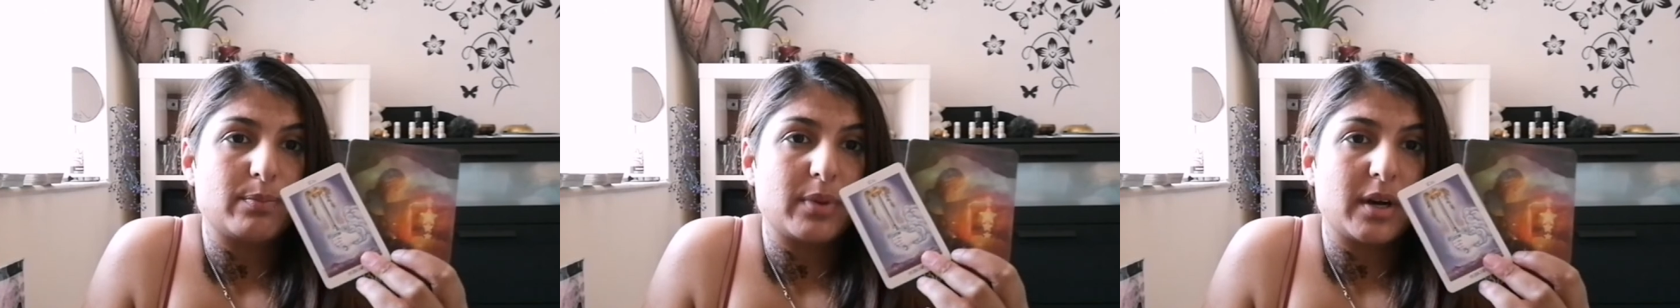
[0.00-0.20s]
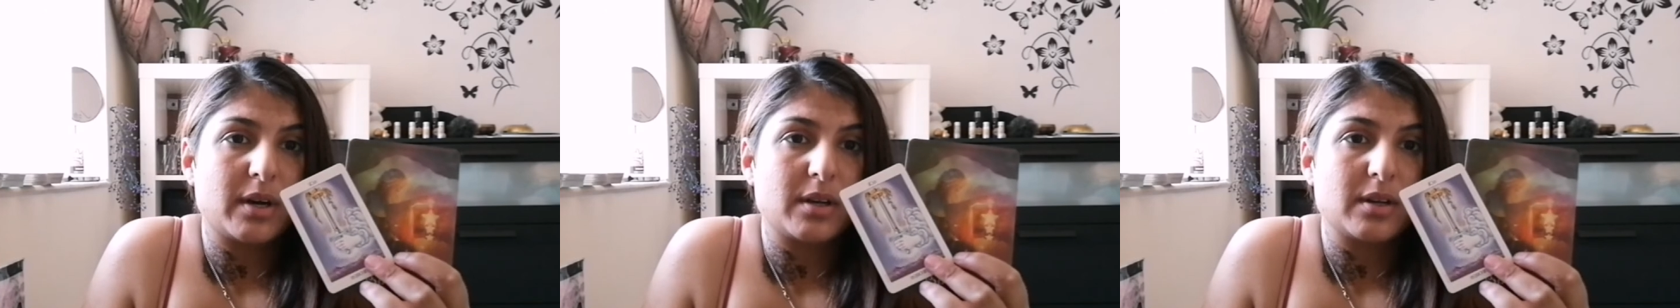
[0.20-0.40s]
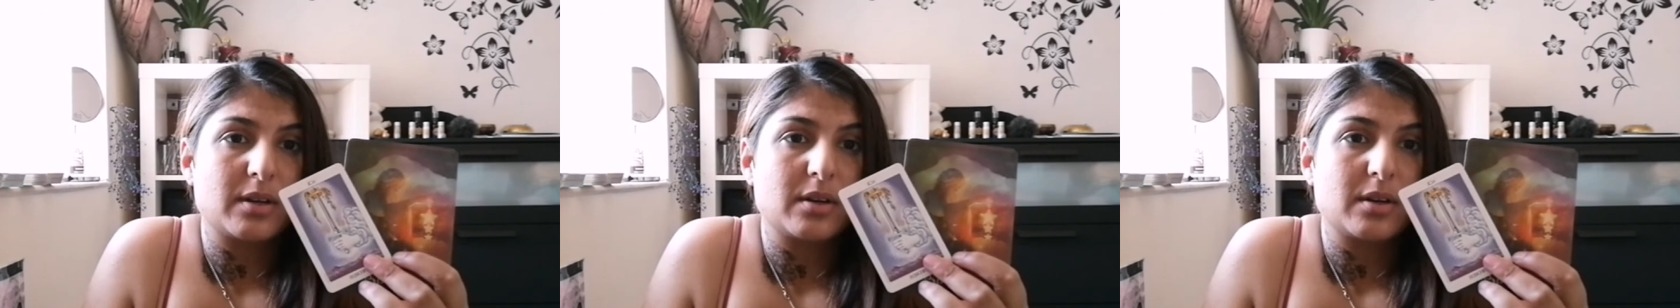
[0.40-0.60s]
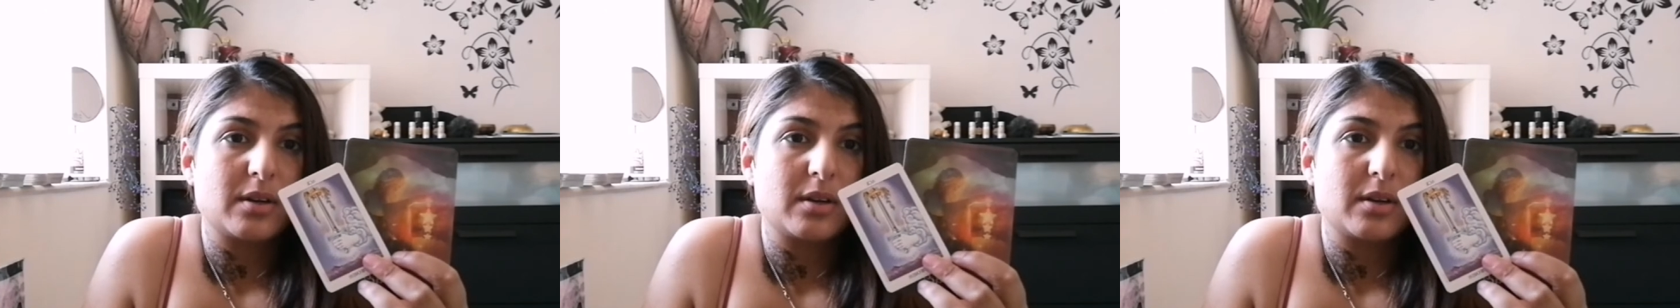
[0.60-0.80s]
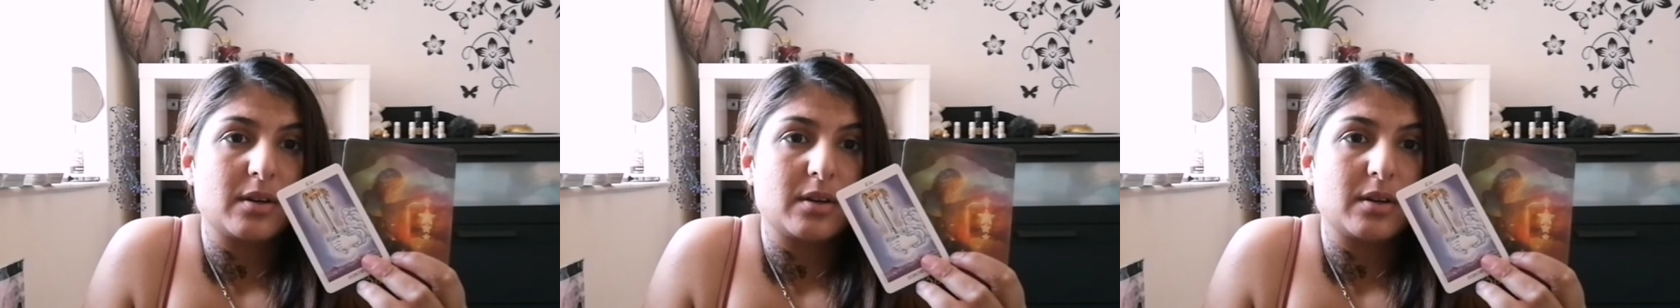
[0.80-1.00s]
but
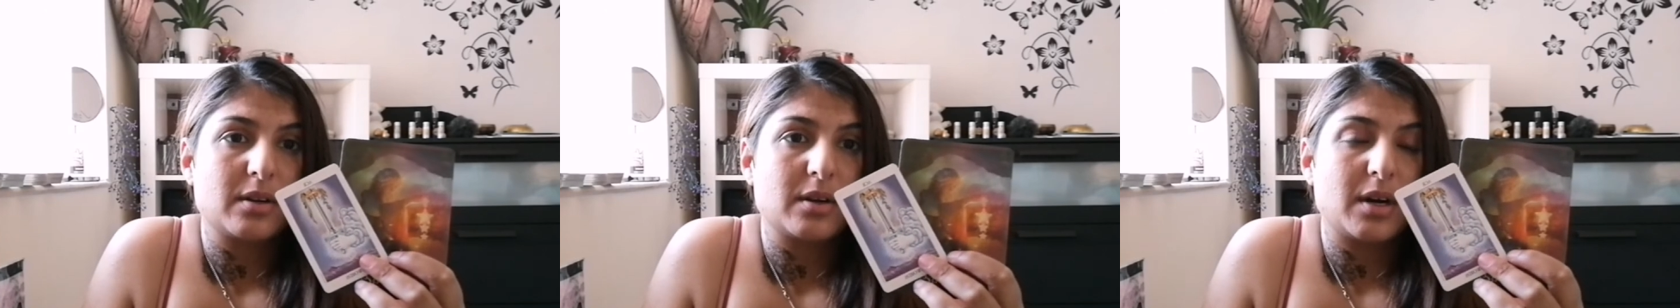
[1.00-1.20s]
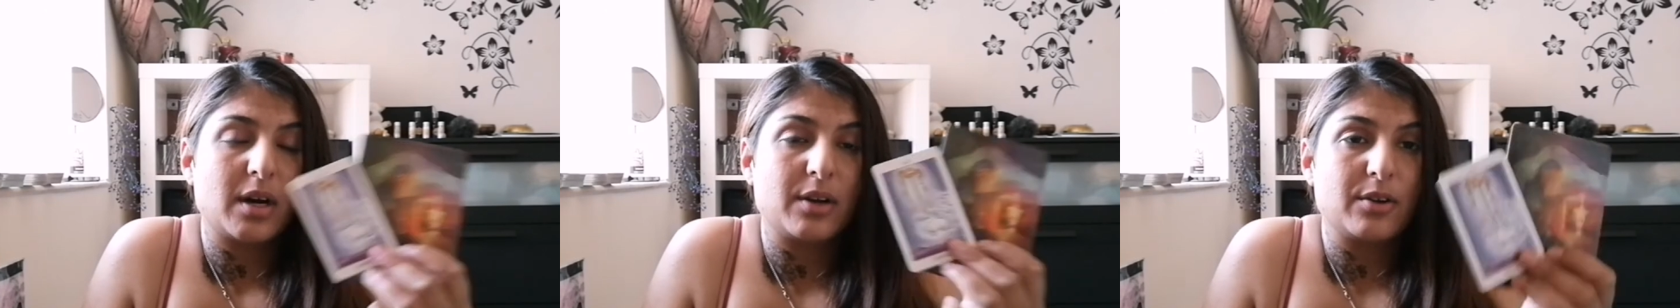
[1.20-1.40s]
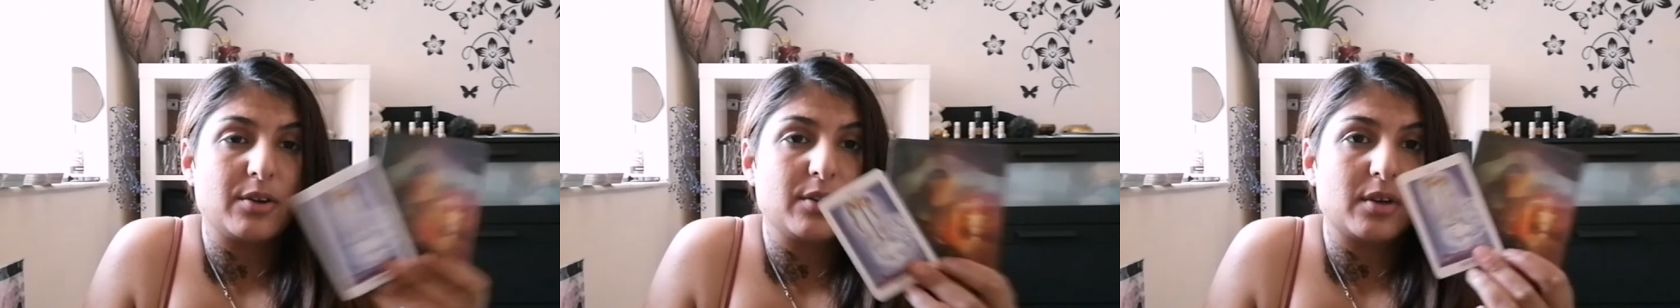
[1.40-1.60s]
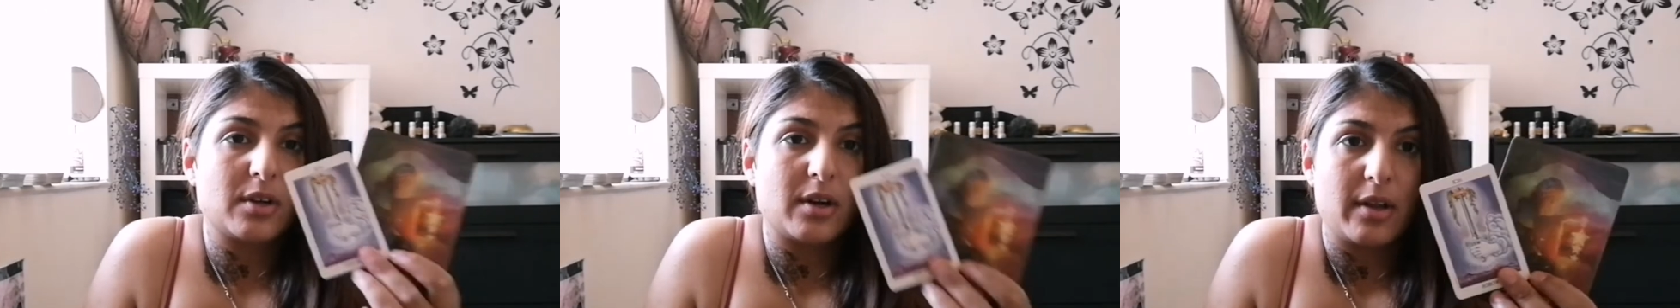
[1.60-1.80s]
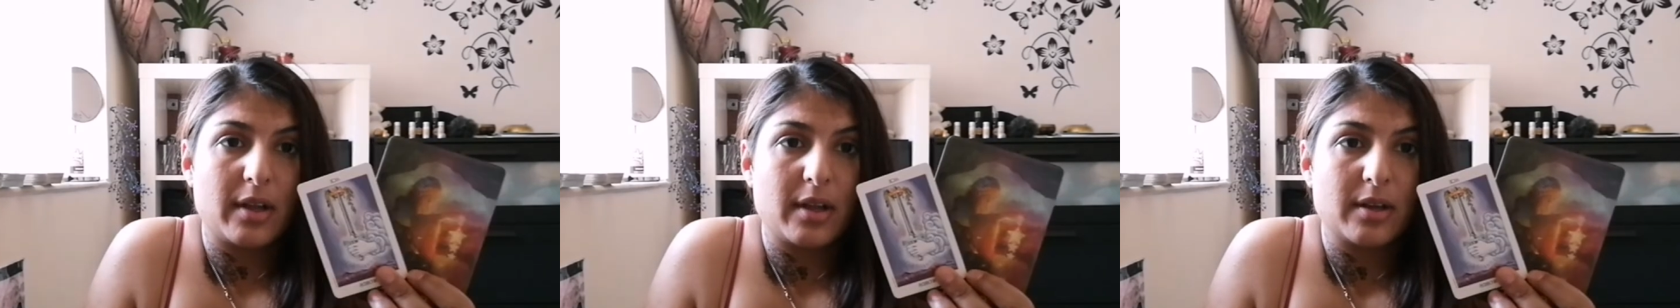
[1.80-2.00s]
I know you're
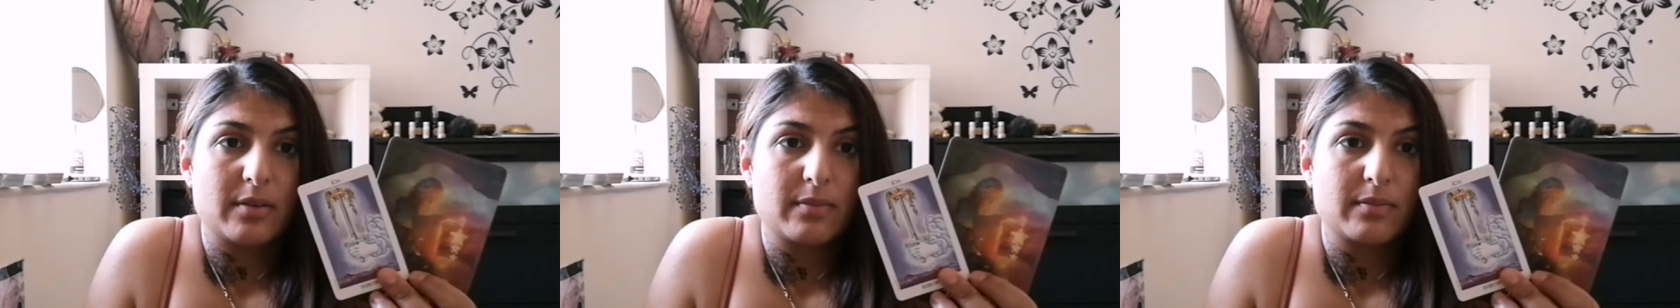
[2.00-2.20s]
lying.